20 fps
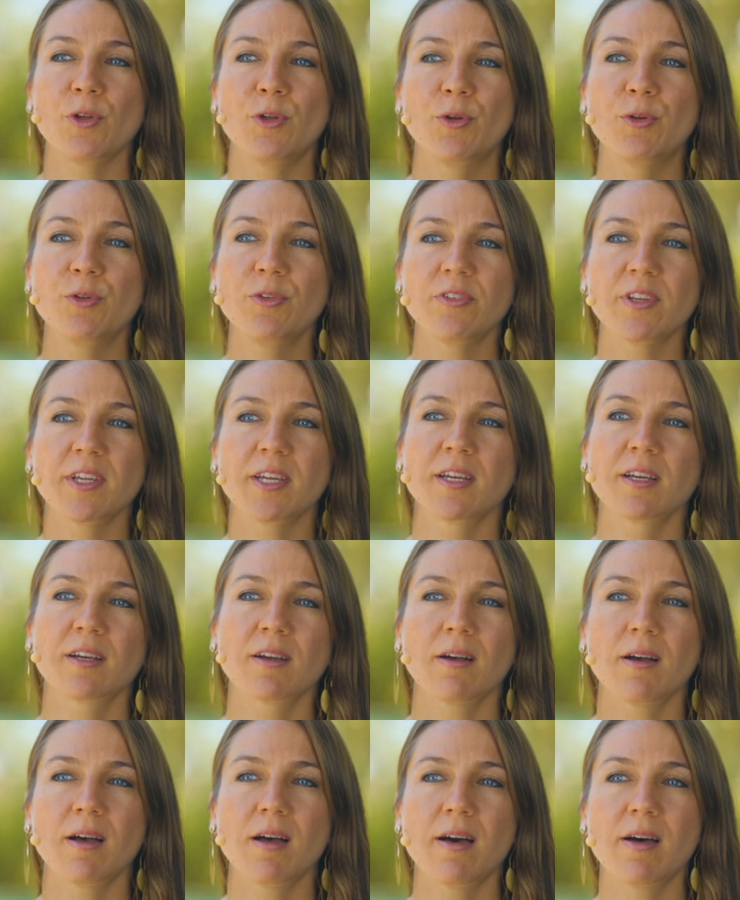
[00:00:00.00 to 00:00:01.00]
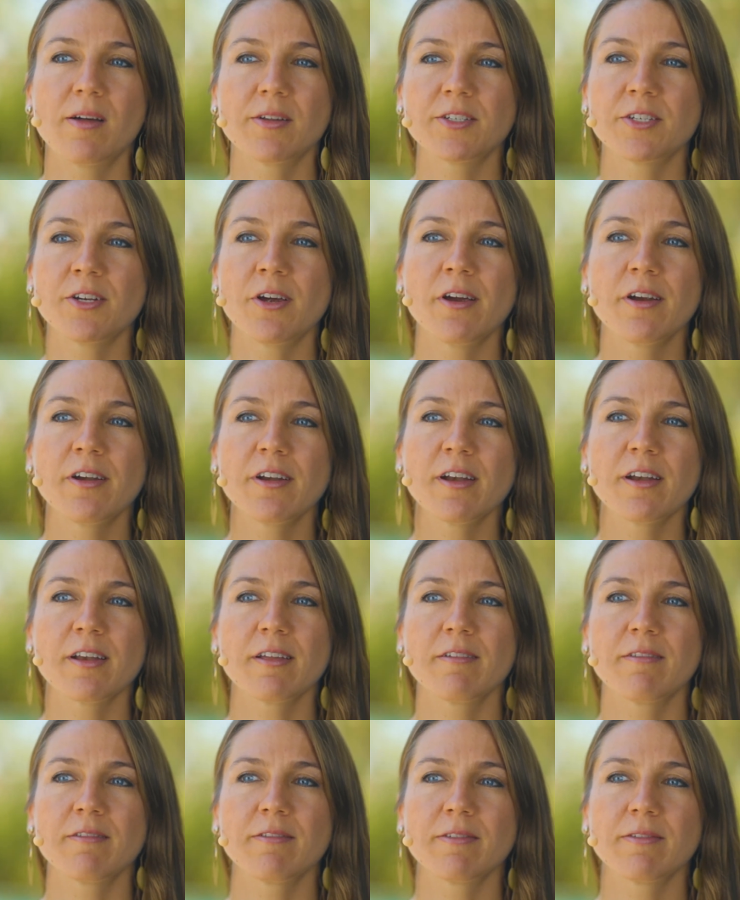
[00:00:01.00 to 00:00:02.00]
using
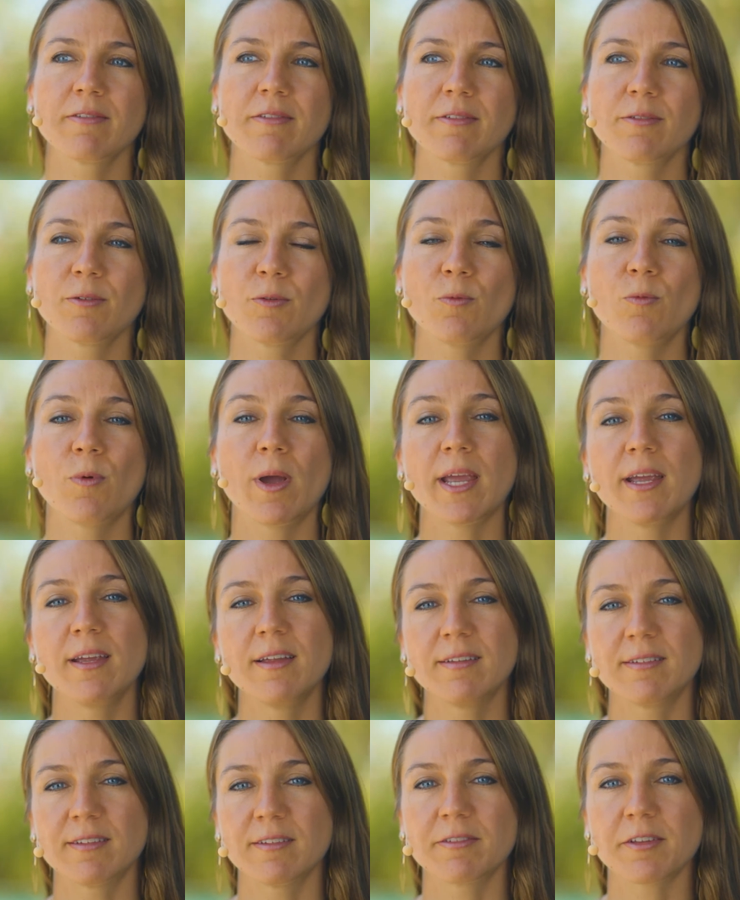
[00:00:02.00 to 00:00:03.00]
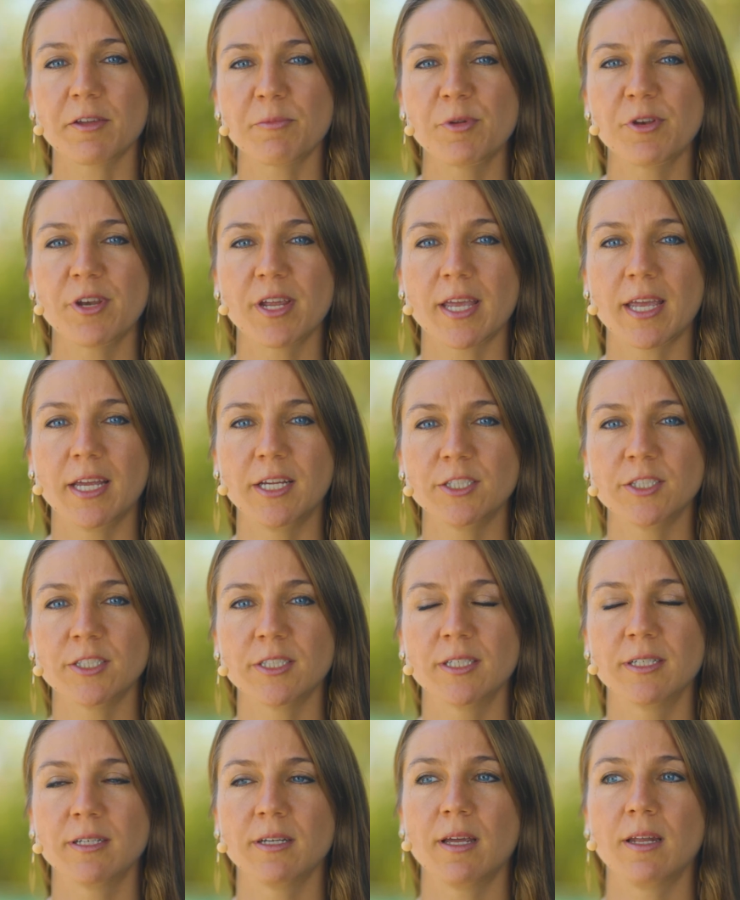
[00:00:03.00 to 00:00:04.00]
alternative ways of
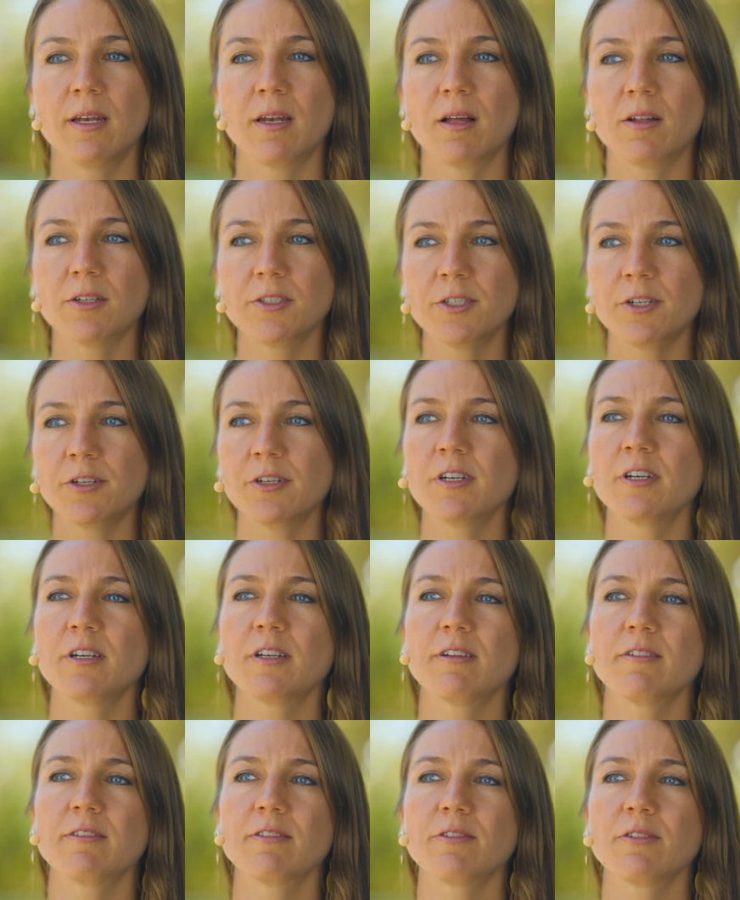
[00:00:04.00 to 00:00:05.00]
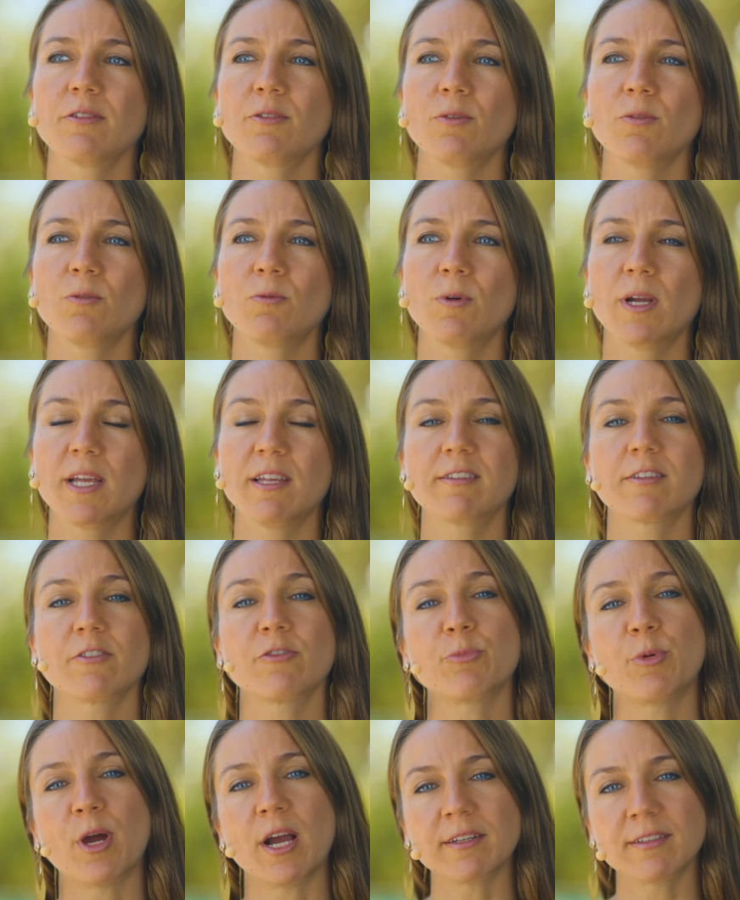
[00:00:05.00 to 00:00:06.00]
communication and alternative ways
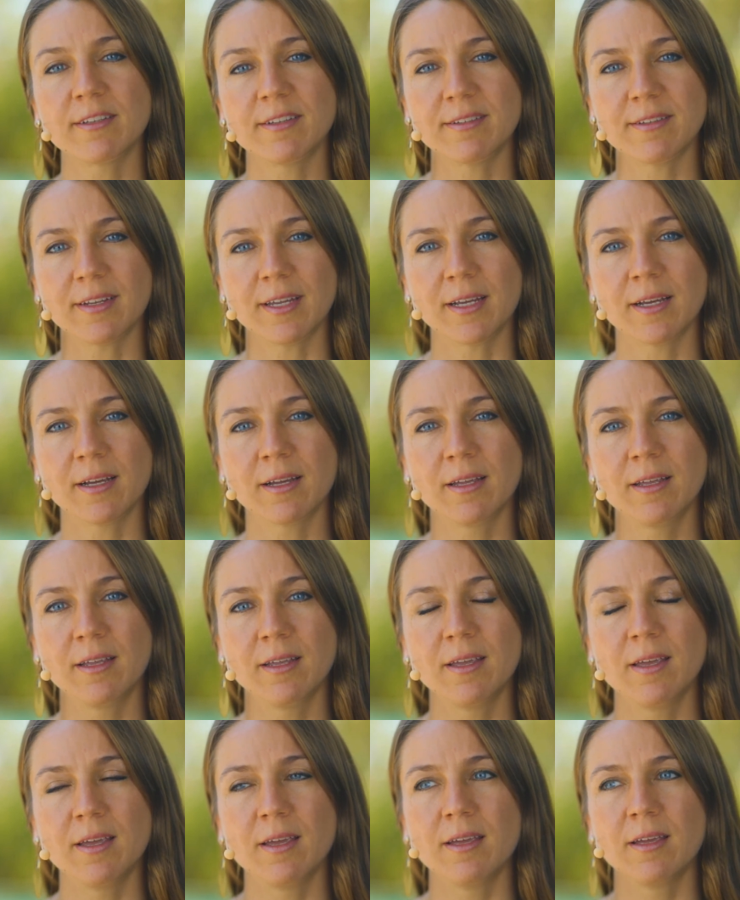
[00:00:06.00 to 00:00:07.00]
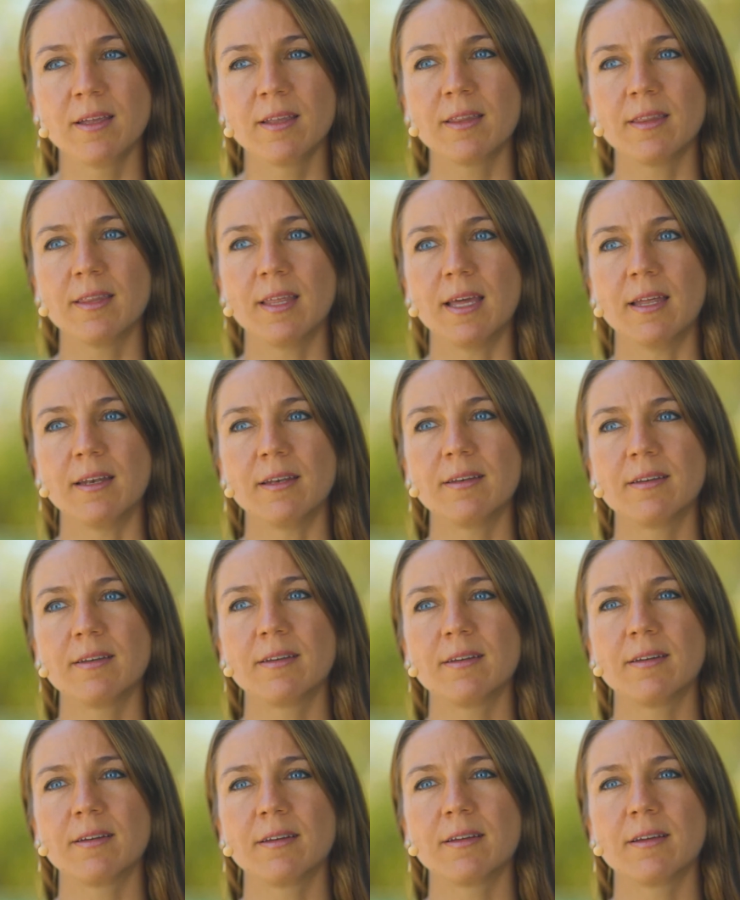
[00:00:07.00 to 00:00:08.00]
of practicing
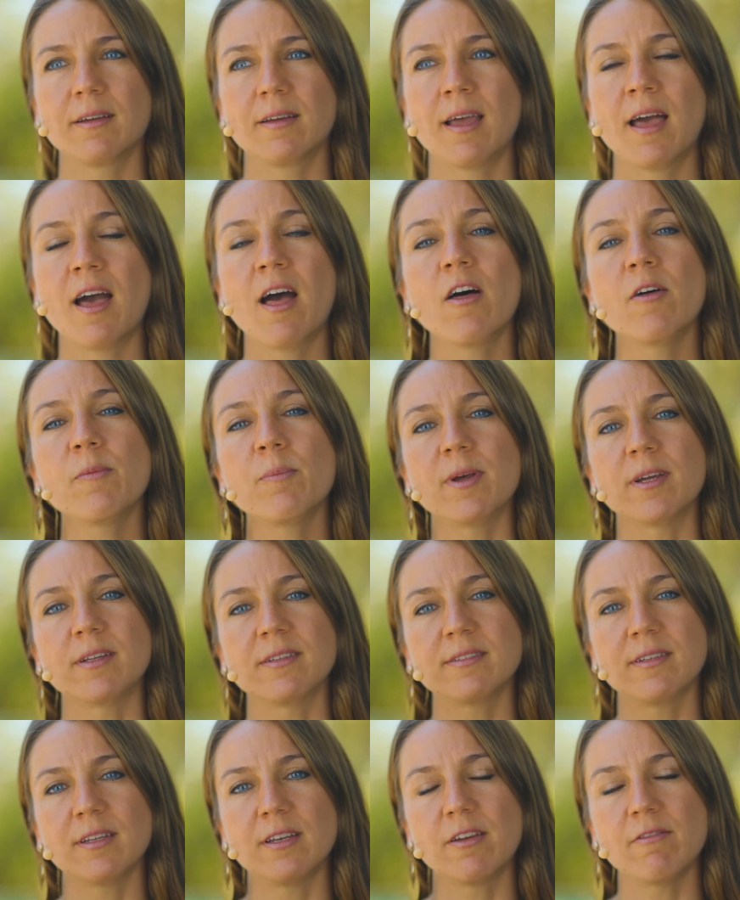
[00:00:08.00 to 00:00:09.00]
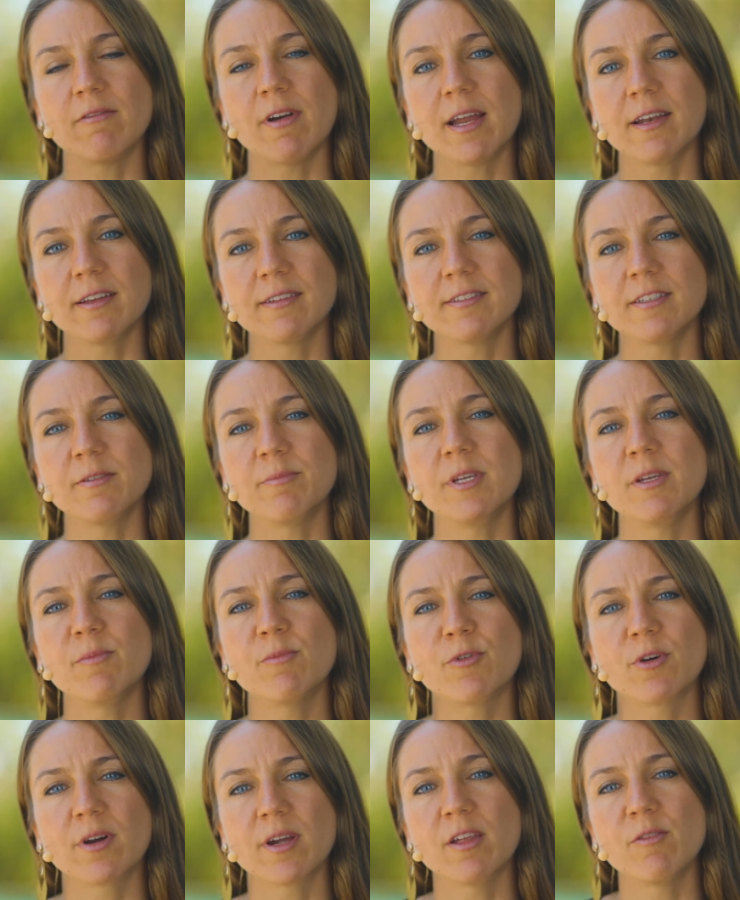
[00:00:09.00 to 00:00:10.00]
that help us and invite us to be
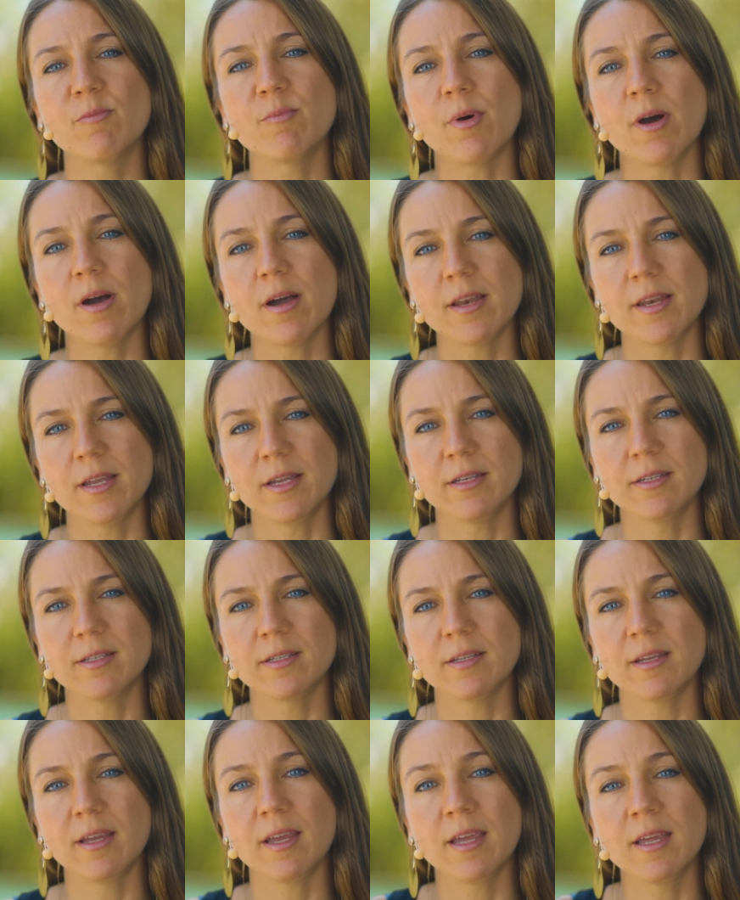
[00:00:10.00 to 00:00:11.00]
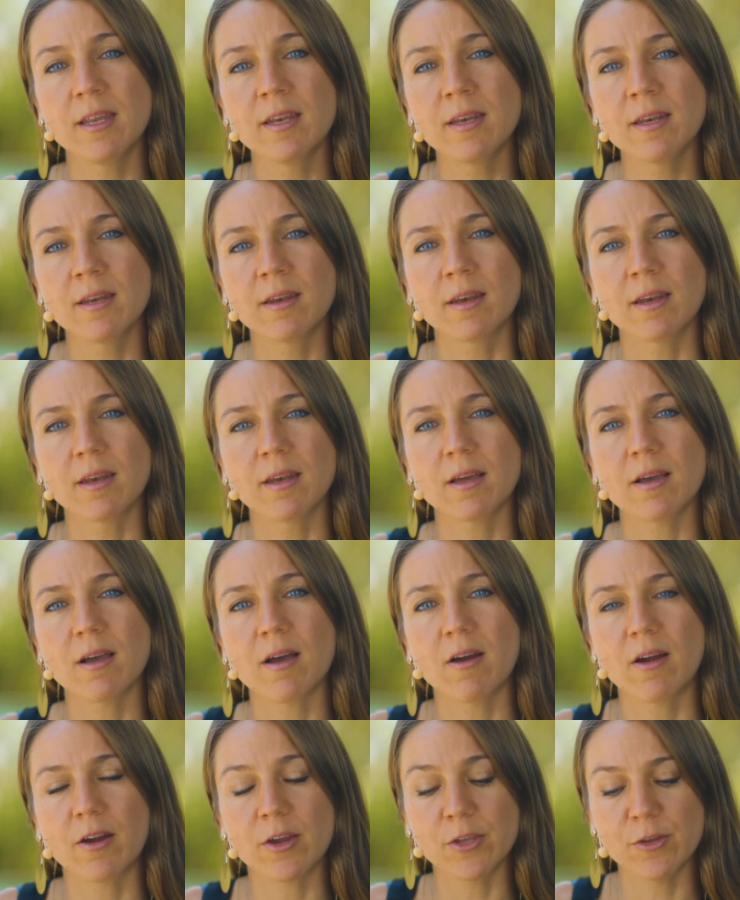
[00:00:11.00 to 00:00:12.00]
more embodied in
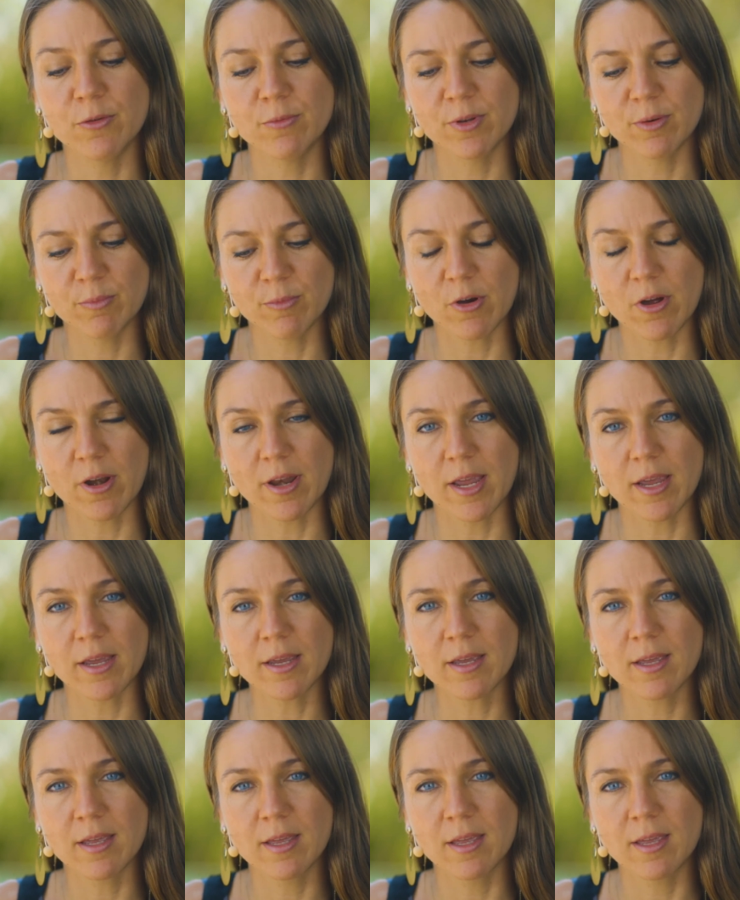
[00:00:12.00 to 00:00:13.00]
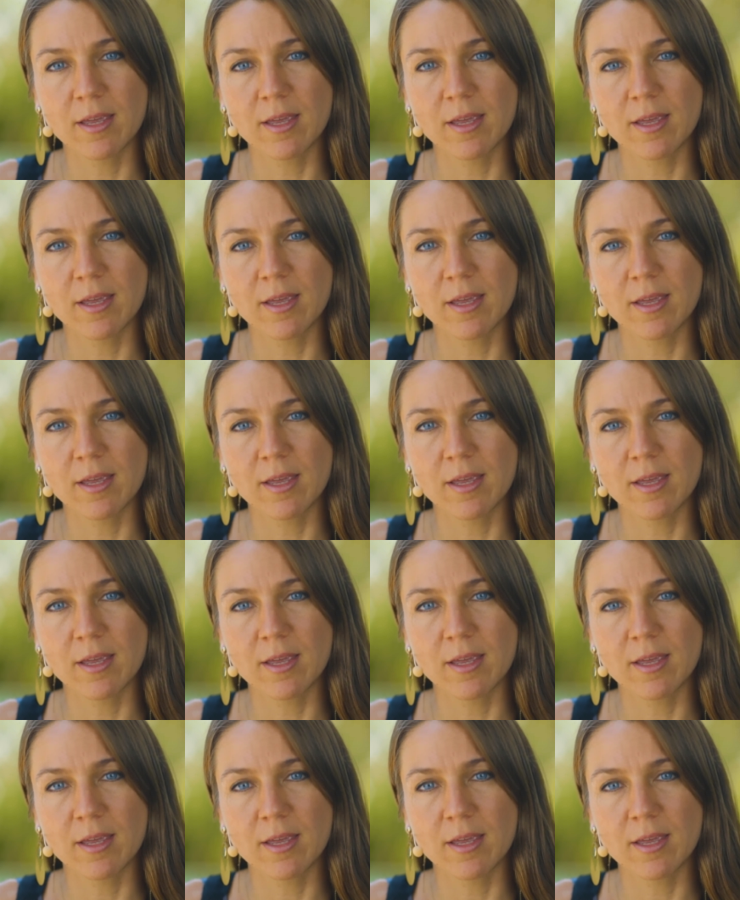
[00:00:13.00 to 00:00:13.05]
our human body